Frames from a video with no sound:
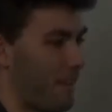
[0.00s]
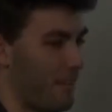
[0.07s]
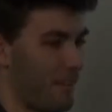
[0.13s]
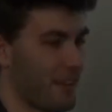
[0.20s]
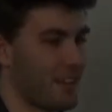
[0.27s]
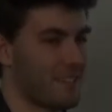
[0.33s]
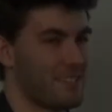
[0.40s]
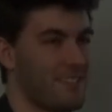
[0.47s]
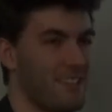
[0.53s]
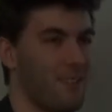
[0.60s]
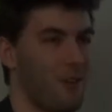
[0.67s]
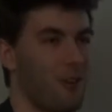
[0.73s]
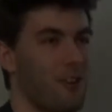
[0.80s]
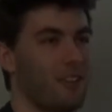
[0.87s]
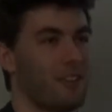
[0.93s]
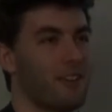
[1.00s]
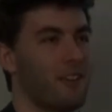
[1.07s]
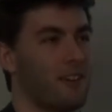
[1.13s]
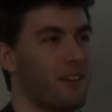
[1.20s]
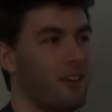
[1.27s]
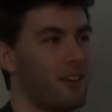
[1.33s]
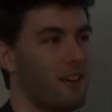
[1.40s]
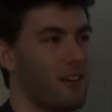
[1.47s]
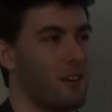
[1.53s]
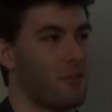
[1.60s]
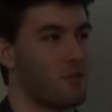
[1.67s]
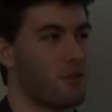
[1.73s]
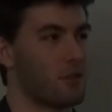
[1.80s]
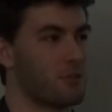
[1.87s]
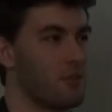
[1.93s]
Like I said earlier,
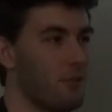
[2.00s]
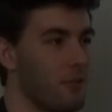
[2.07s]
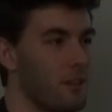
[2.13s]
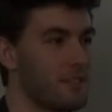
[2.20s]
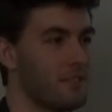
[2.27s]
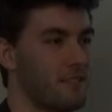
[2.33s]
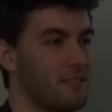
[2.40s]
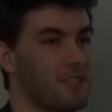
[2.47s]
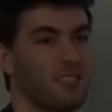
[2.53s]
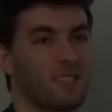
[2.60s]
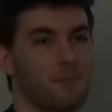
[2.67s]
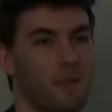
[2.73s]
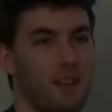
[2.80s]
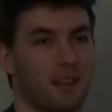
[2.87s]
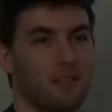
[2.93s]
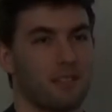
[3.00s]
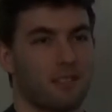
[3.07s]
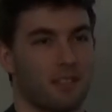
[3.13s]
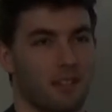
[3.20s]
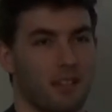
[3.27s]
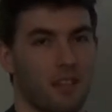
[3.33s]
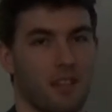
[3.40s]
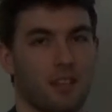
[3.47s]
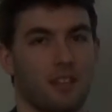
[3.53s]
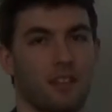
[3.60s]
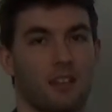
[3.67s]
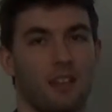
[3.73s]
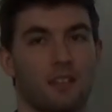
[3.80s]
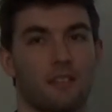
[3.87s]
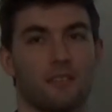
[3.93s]
there's no reason to suspect that the
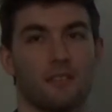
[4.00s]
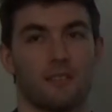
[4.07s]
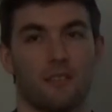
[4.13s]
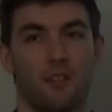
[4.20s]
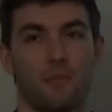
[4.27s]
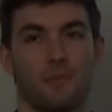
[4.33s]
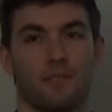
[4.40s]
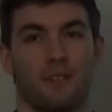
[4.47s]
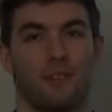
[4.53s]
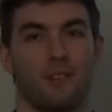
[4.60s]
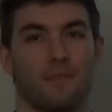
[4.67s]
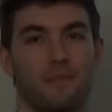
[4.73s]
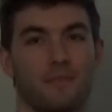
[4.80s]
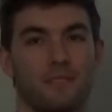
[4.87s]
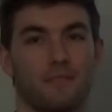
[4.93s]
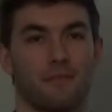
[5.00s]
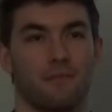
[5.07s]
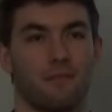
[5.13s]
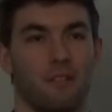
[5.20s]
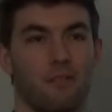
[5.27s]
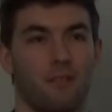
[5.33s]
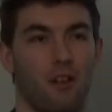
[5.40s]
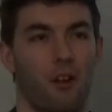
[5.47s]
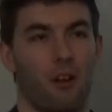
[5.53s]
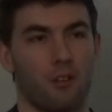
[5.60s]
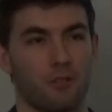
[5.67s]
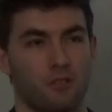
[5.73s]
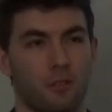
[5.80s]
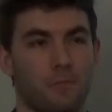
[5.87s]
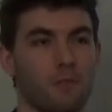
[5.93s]
kick and the slope terms
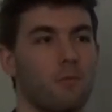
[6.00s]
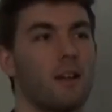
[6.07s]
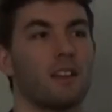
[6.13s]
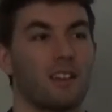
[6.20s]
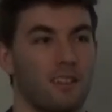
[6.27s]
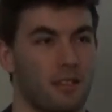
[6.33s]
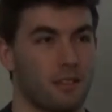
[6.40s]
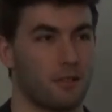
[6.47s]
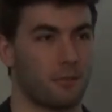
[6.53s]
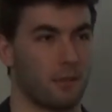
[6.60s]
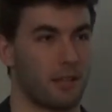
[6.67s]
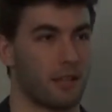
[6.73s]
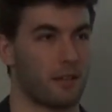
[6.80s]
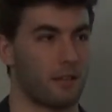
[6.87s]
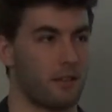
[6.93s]
should be weighted equally.